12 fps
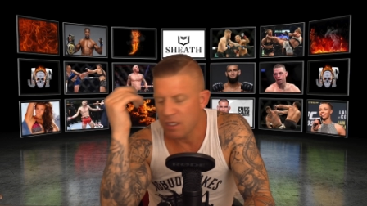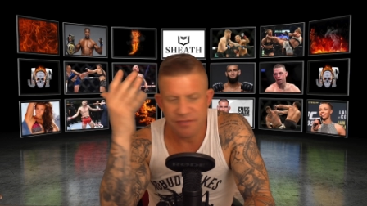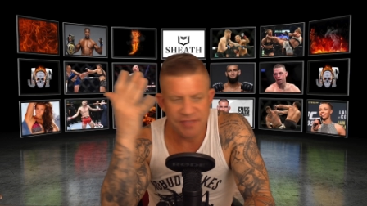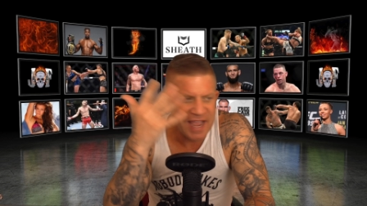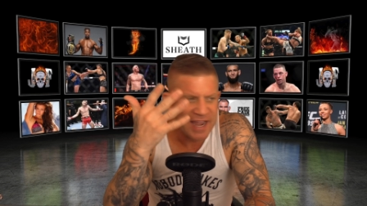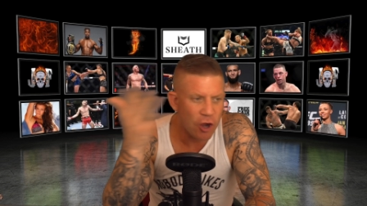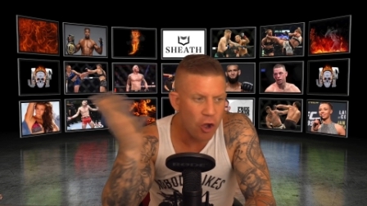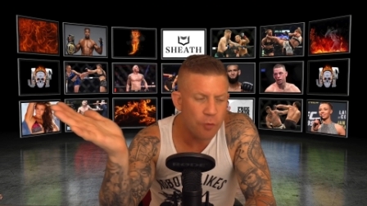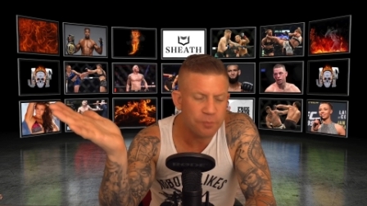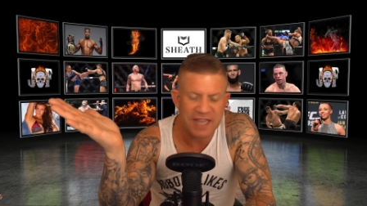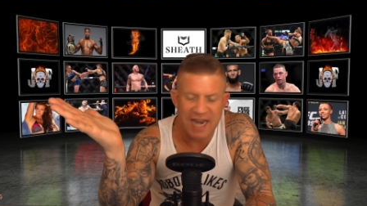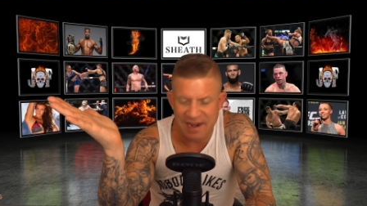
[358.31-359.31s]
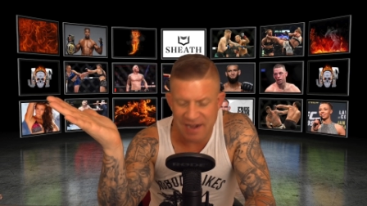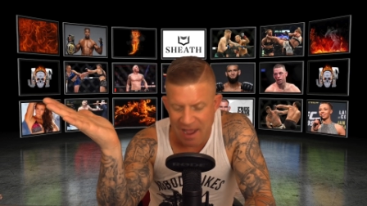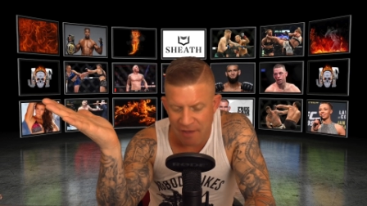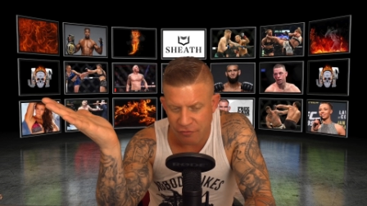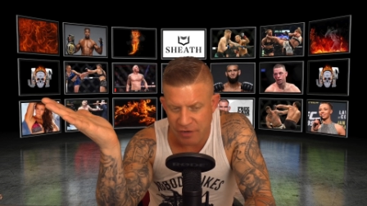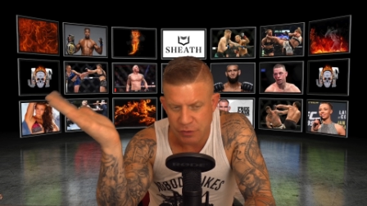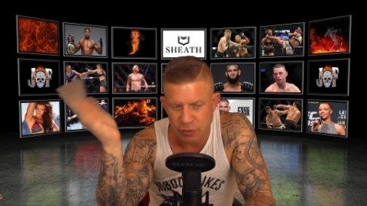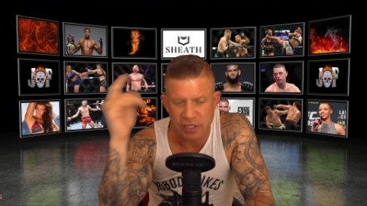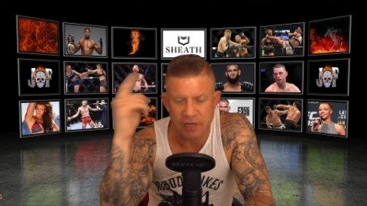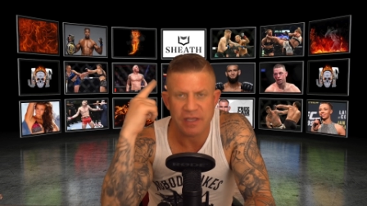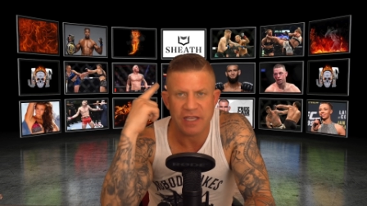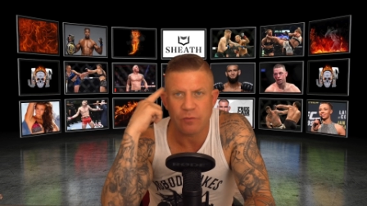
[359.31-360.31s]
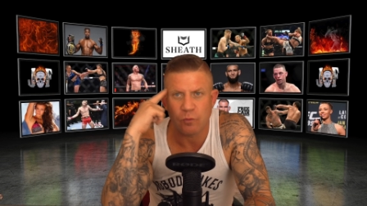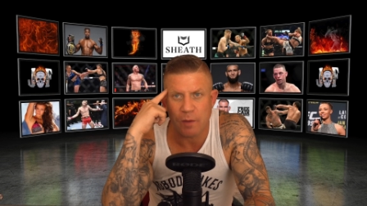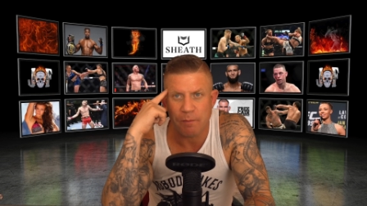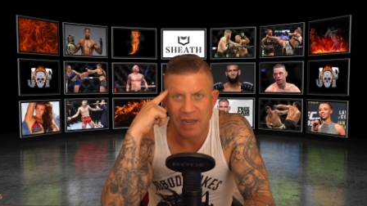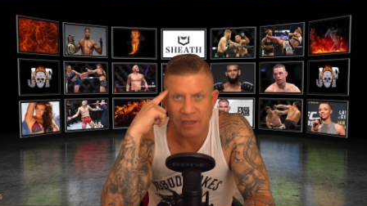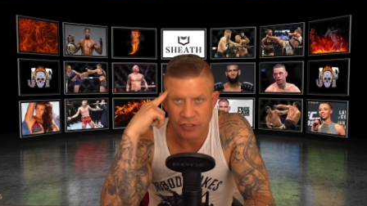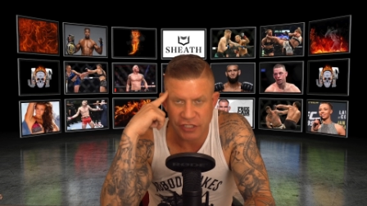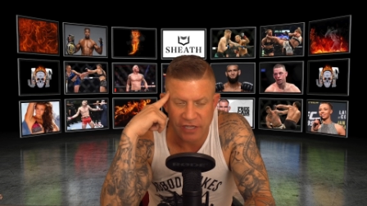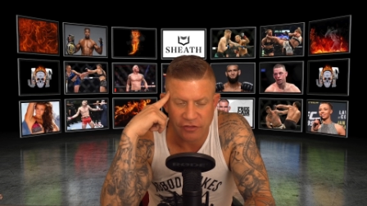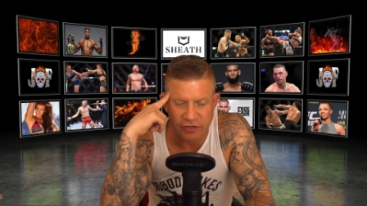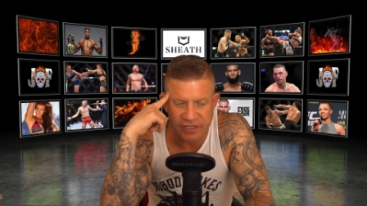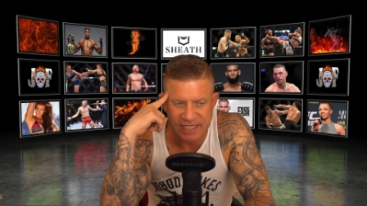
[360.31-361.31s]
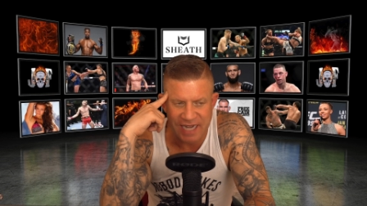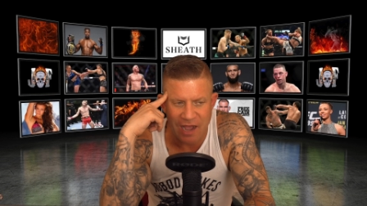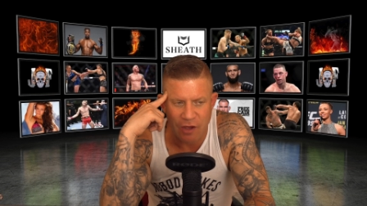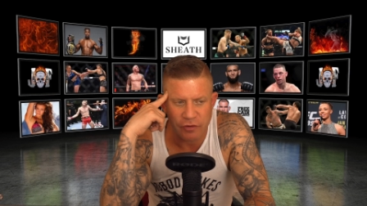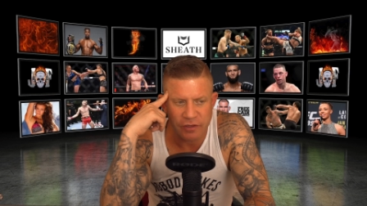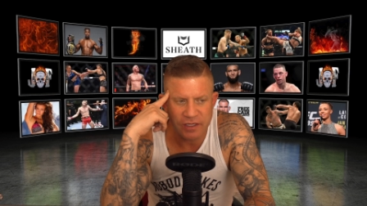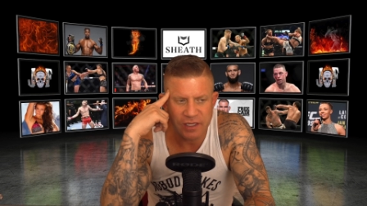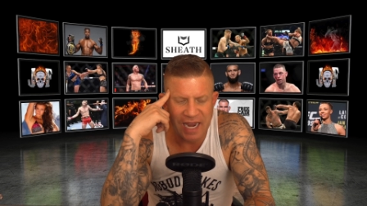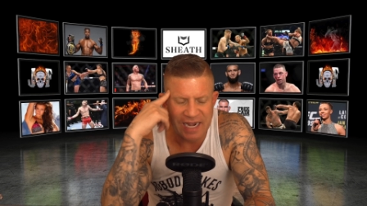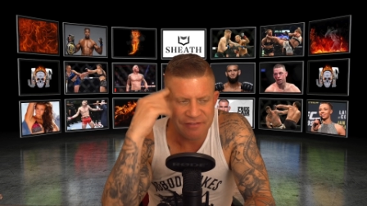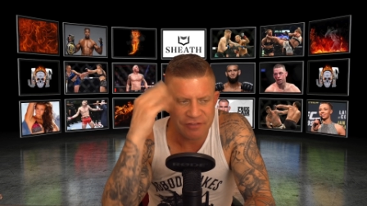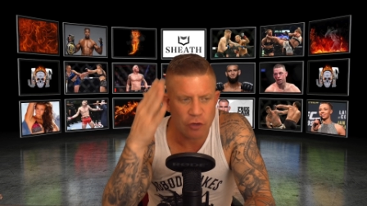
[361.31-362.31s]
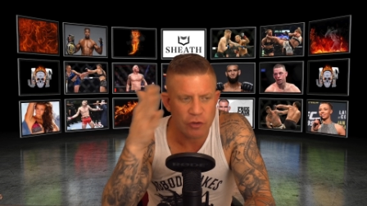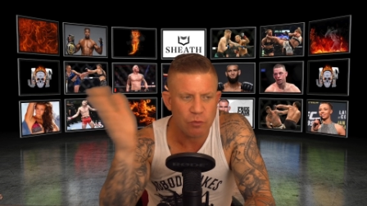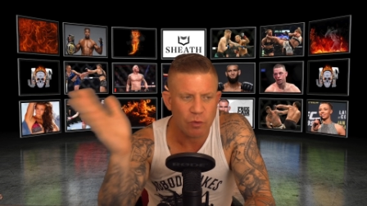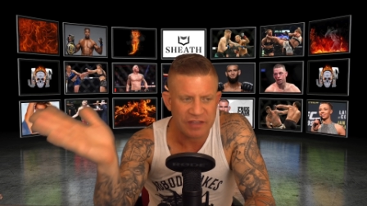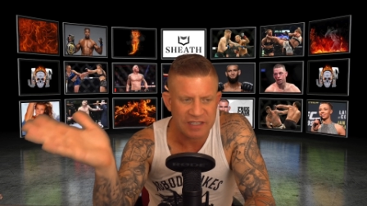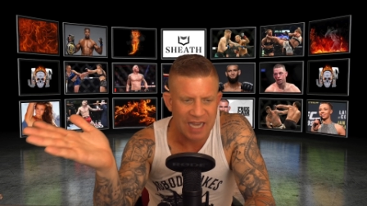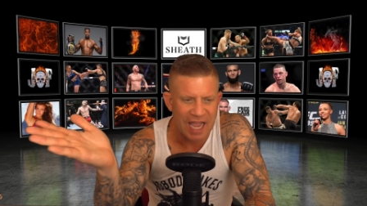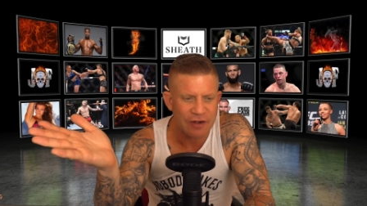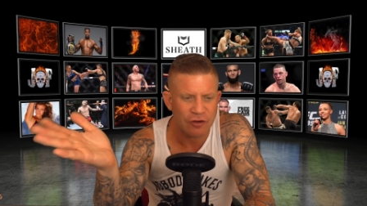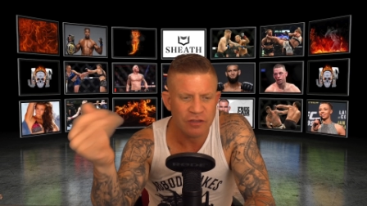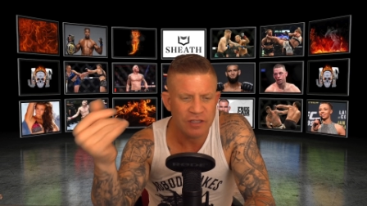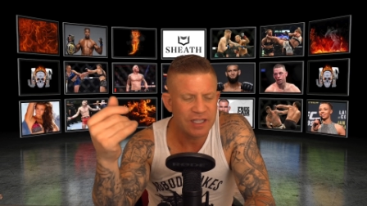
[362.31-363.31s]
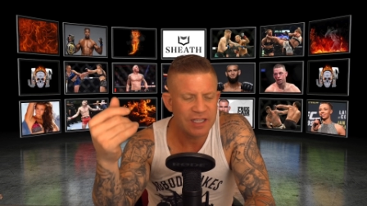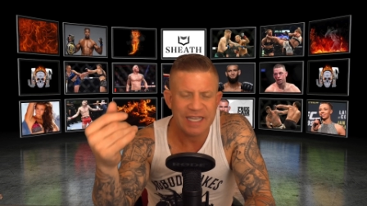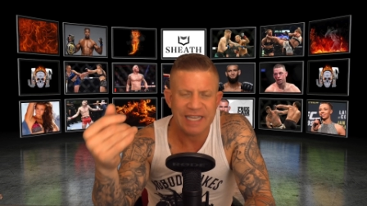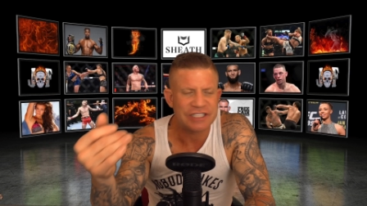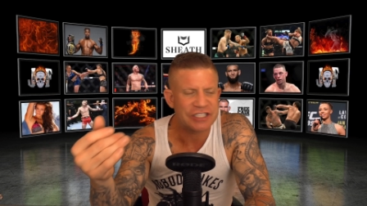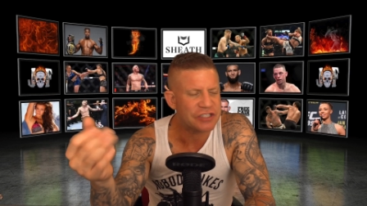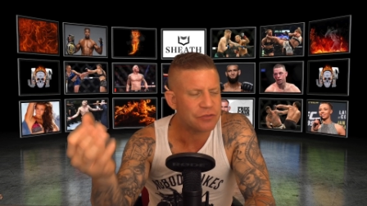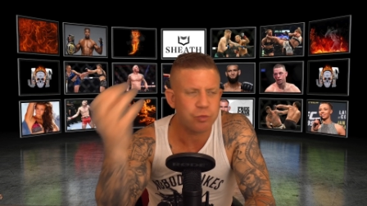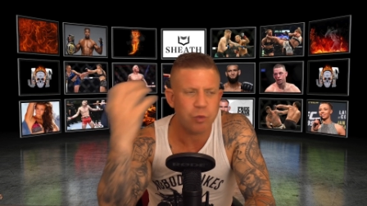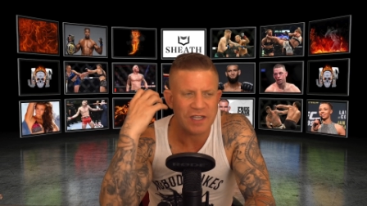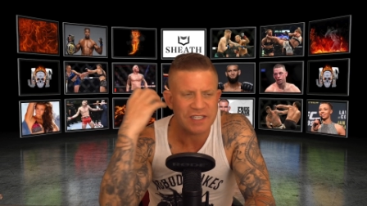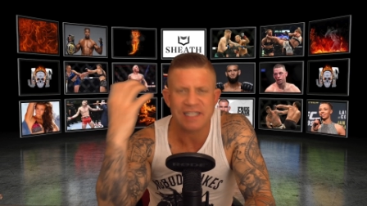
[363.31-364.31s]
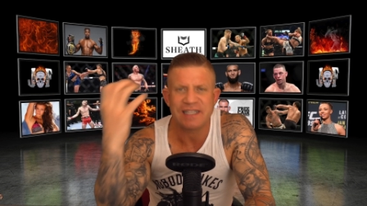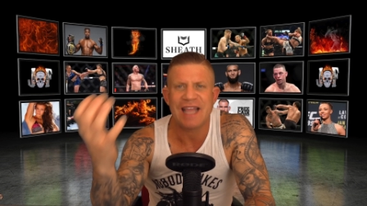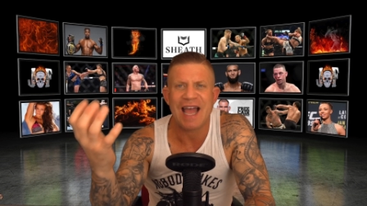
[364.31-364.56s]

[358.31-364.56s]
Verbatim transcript: They had hoped that Eddie Alvarez was going to be what Michael Chandler is now. And even though he won the title, he just wasn't